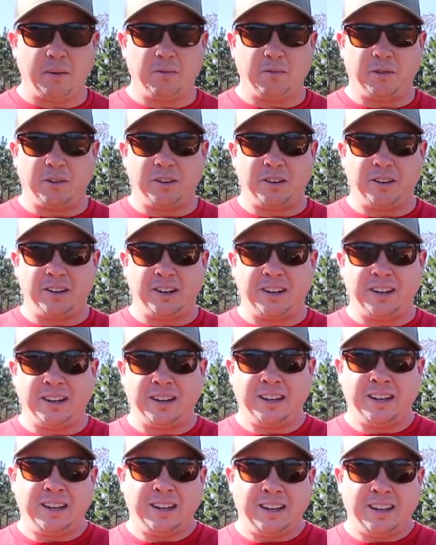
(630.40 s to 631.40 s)
be wondering
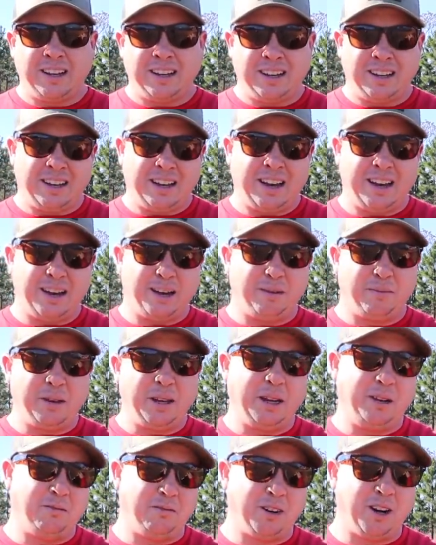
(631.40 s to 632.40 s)
how
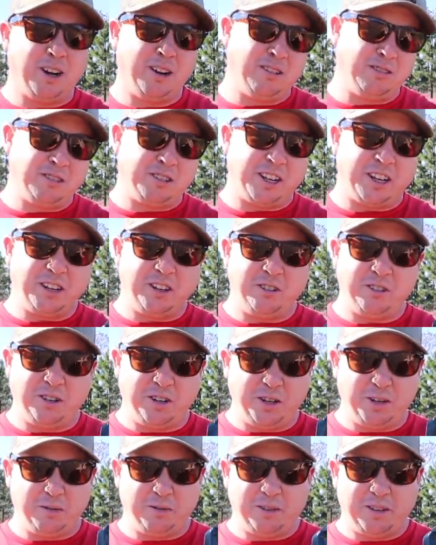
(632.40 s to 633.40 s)
many rows can you
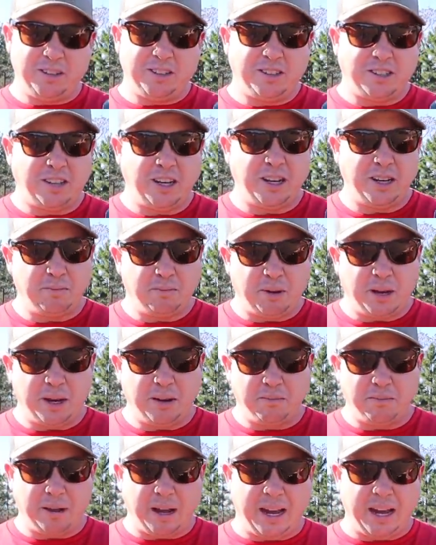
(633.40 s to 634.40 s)
do with this 10
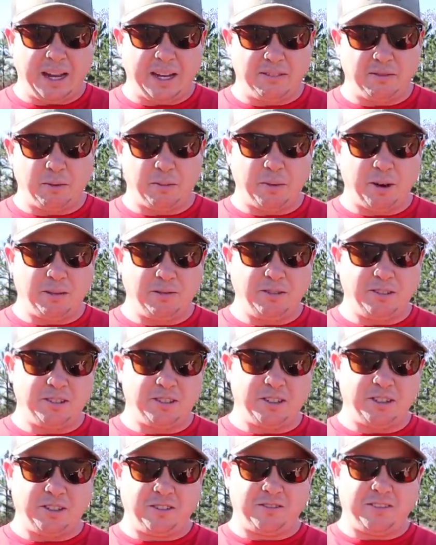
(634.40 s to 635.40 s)
pound bag of ammonia
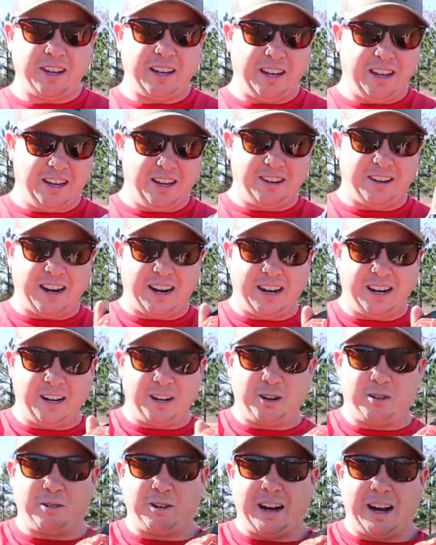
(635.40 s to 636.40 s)
sulfate here. I didn't
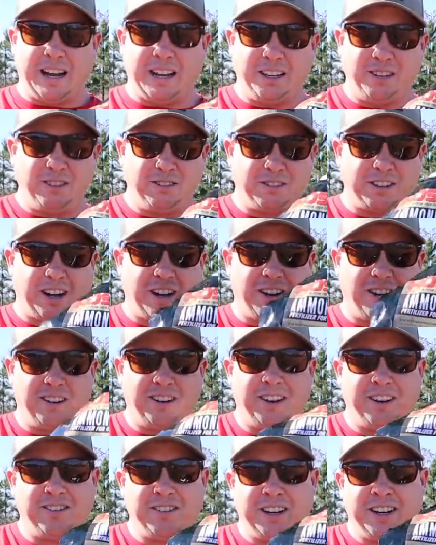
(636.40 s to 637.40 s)
quite use
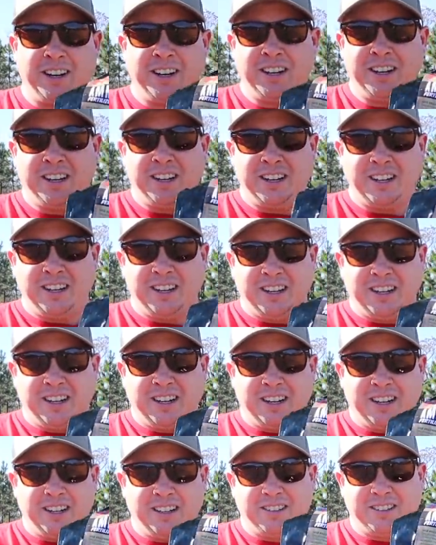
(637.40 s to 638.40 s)
all of it.
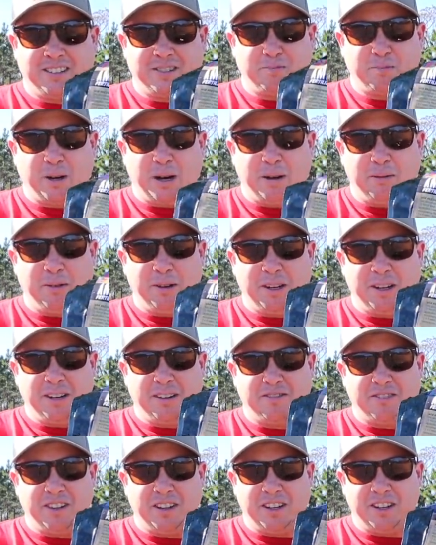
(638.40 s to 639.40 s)
There's probably
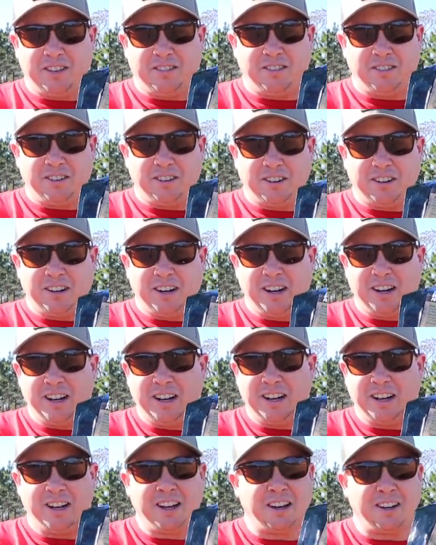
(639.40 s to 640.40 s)
enough in there for
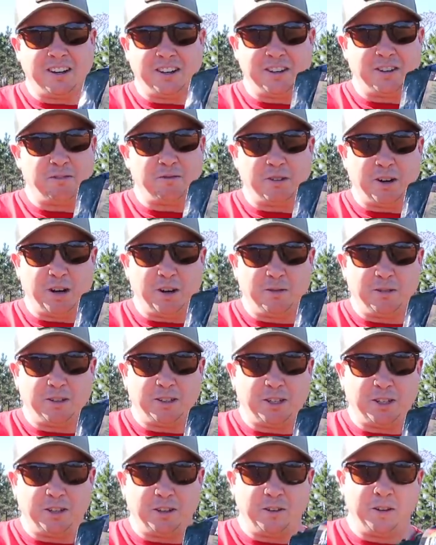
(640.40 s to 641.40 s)
another row or
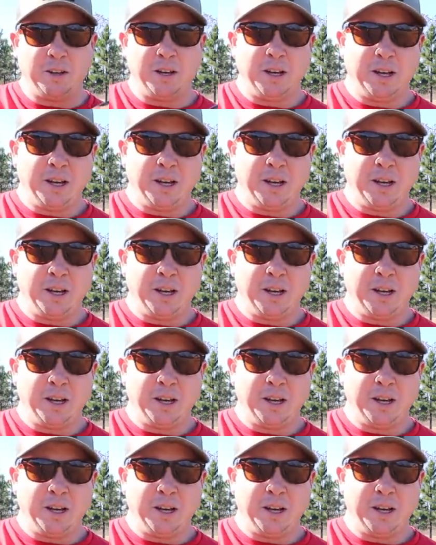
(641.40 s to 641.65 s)
two.